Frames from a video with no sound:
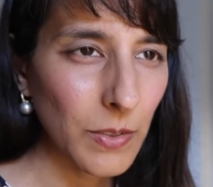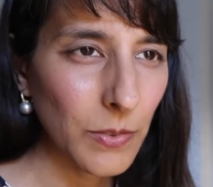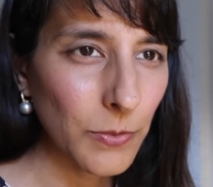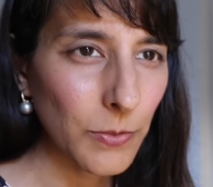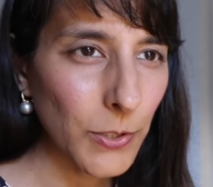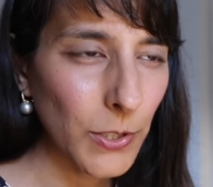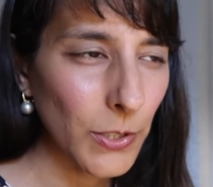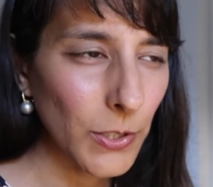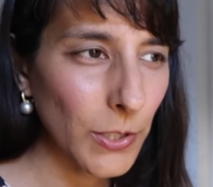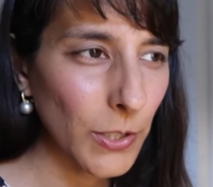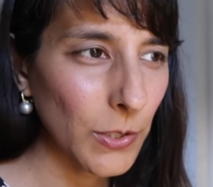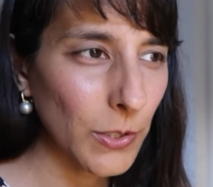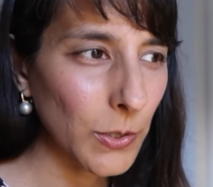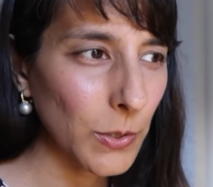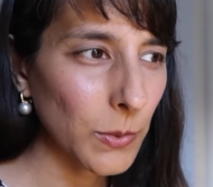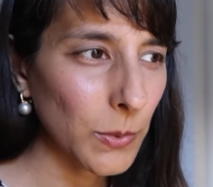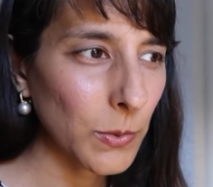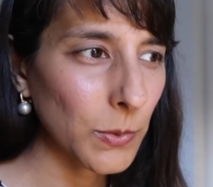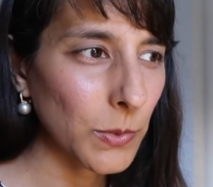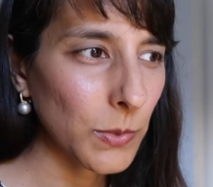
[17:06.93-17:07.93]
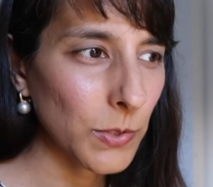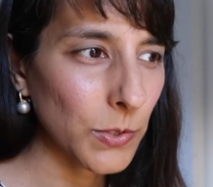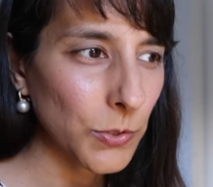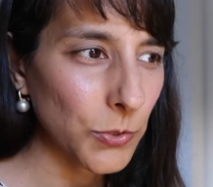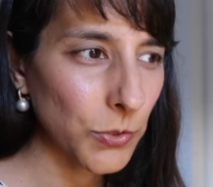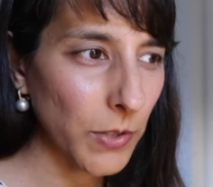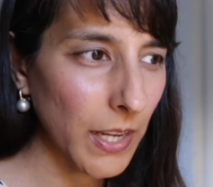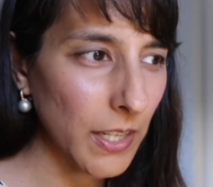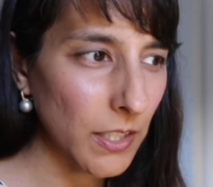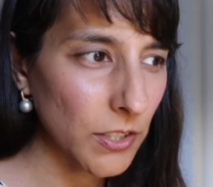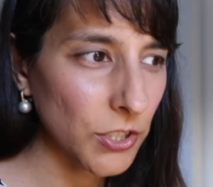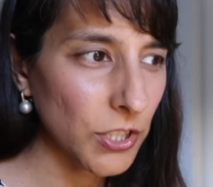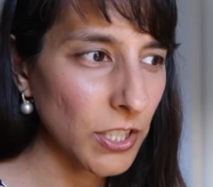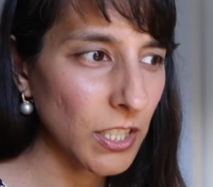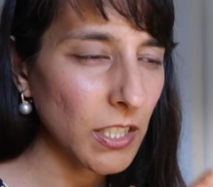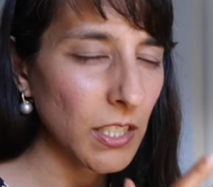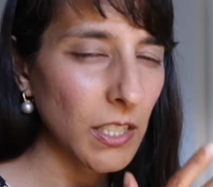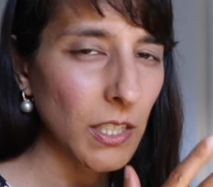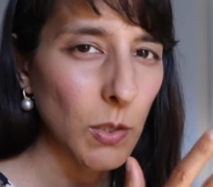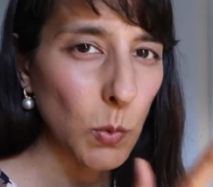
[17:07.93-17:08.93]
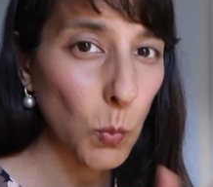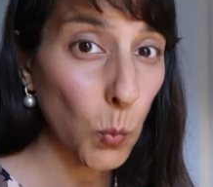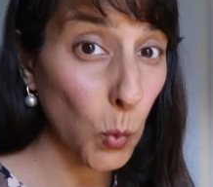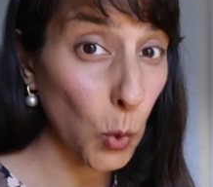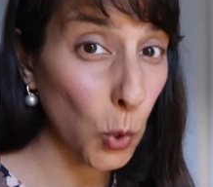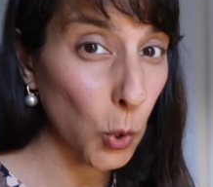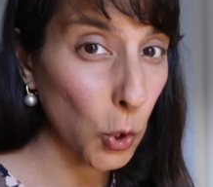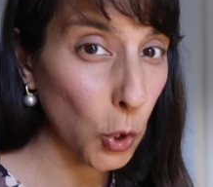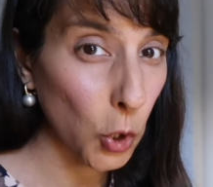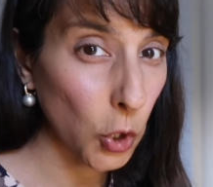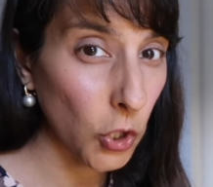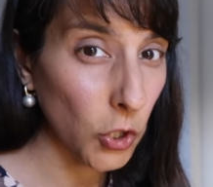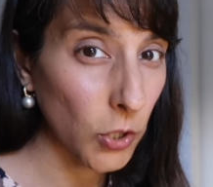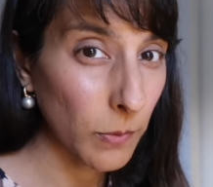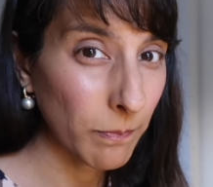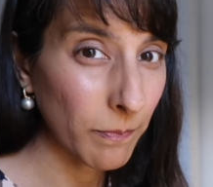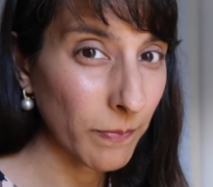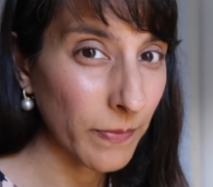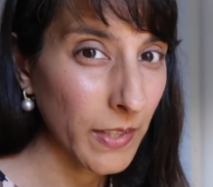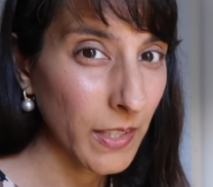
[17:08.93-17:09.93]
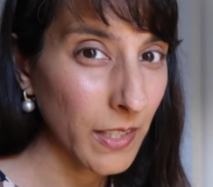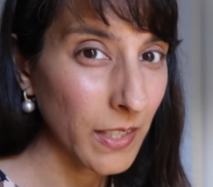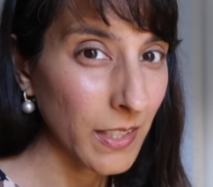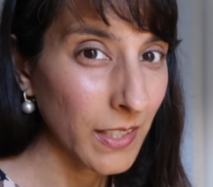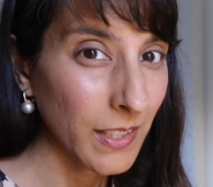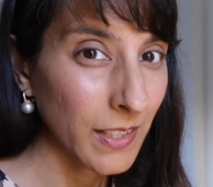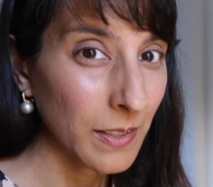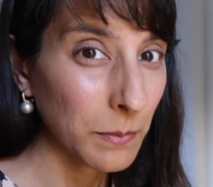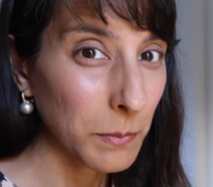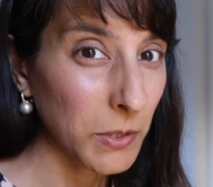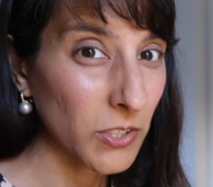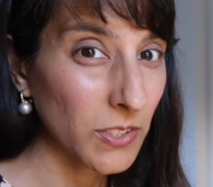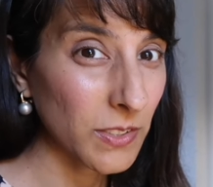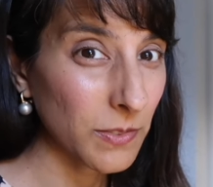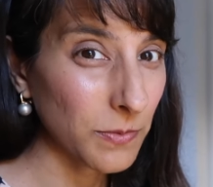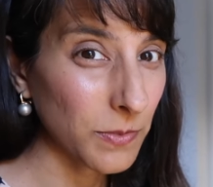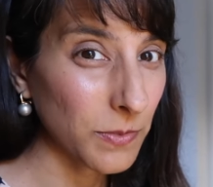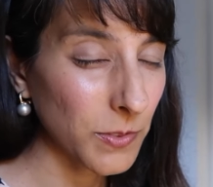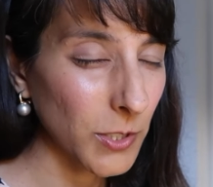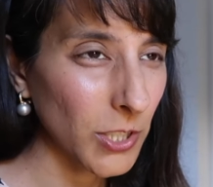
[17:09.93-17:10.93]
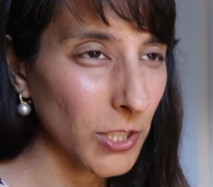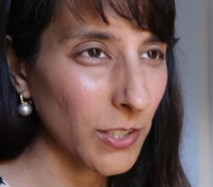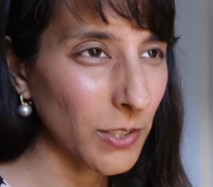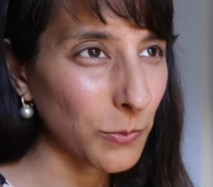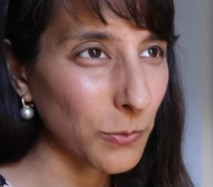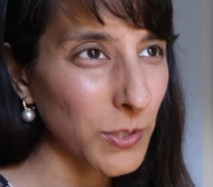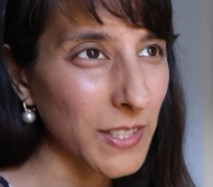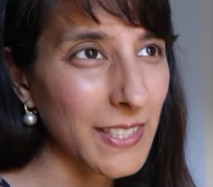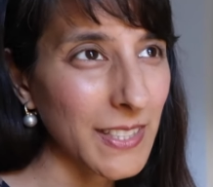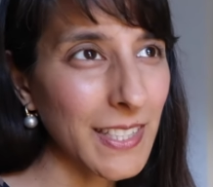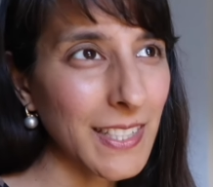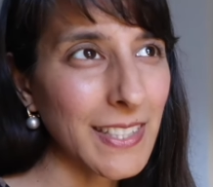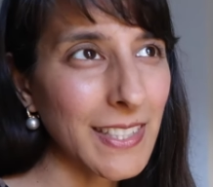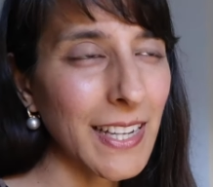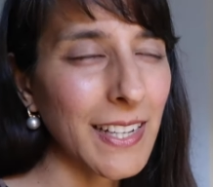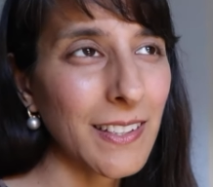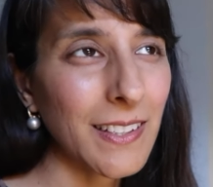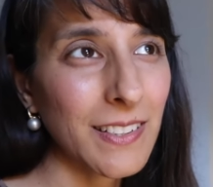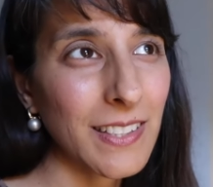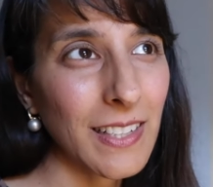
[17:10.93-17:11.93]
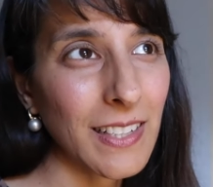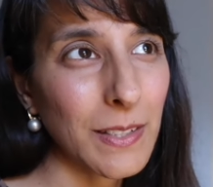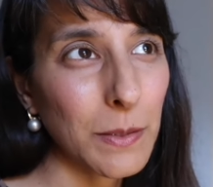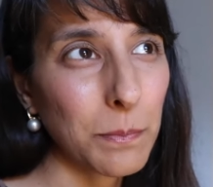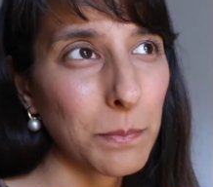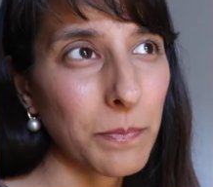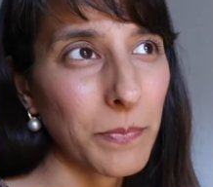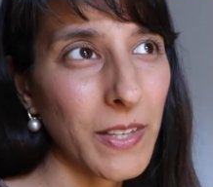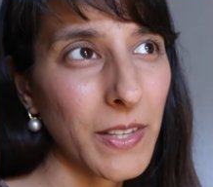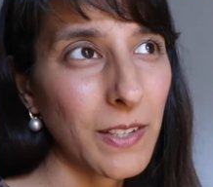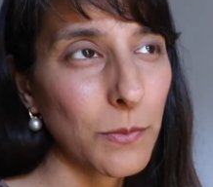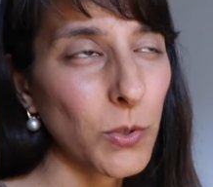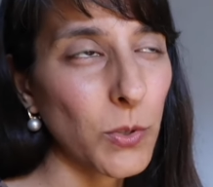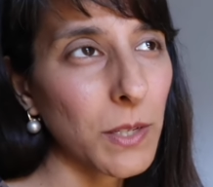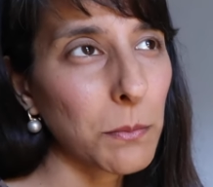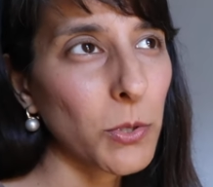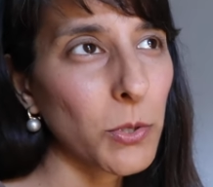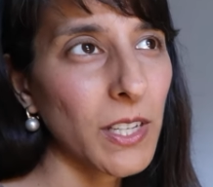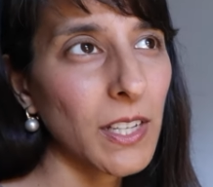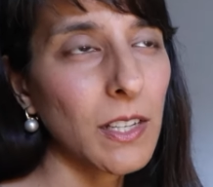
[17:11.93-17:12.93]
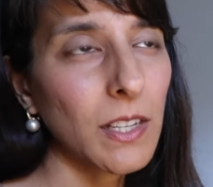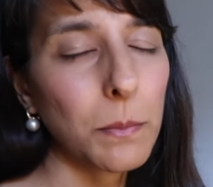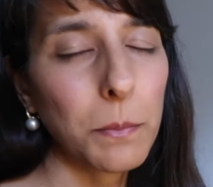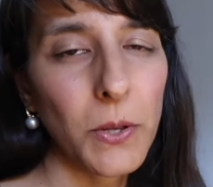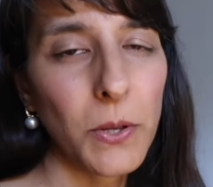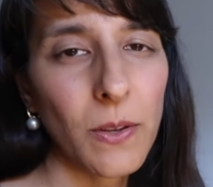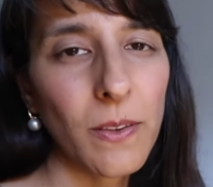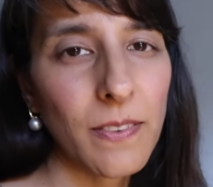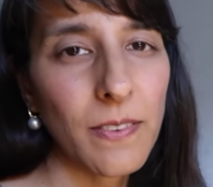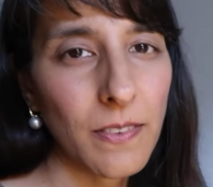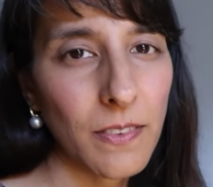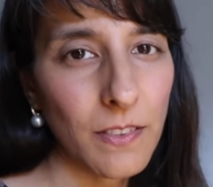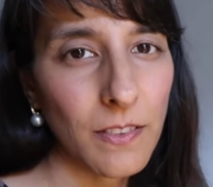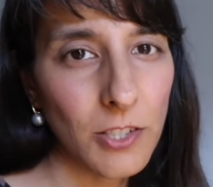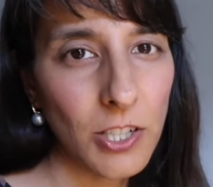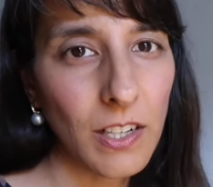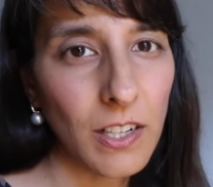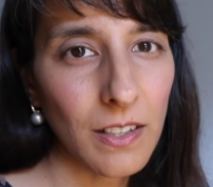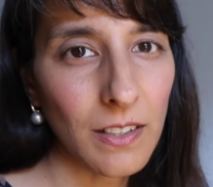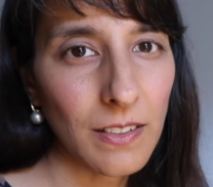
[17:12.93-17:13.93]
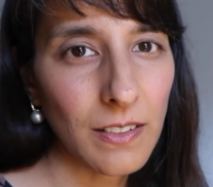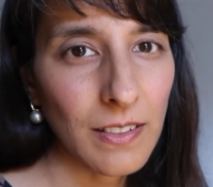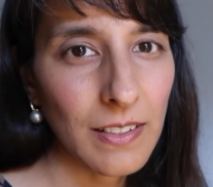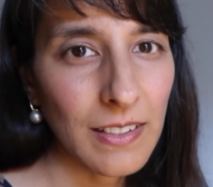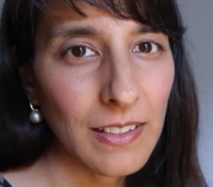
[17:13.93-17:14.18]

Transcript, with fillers: Virgo, strategy, war, because Virgo, with the sixth house, in a, in, when I'm looking at a person's chart,